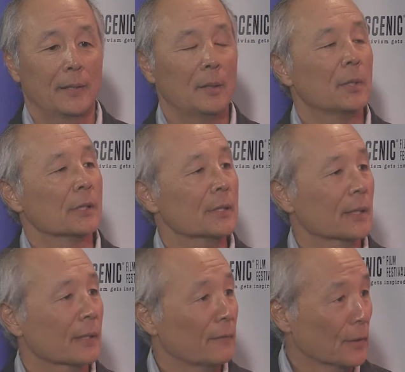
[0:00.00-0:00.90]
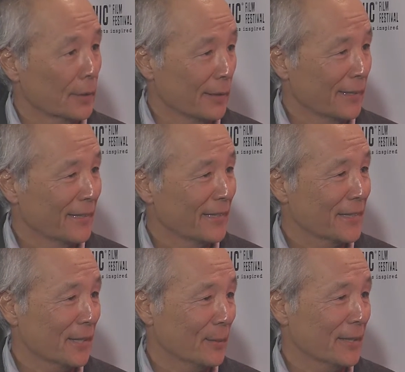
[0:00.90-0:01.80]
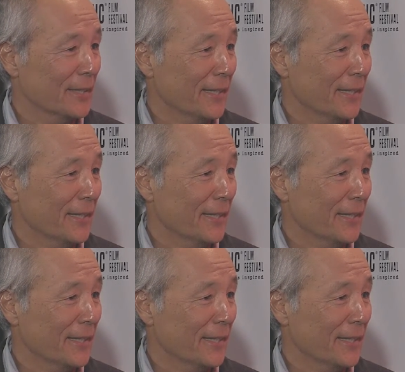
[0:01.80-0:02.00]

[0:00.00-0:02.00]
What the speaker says: amongst the converted, shall we say.